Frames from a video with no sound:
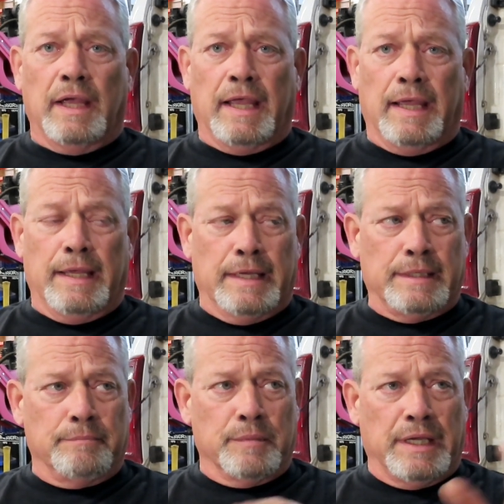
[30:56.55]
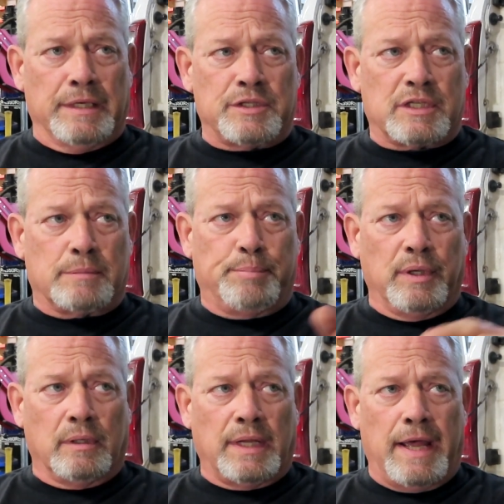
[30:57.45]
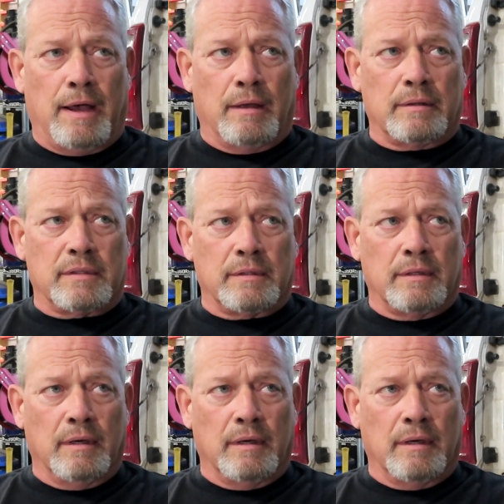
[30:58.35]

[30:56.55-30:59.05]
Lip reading: it spilled out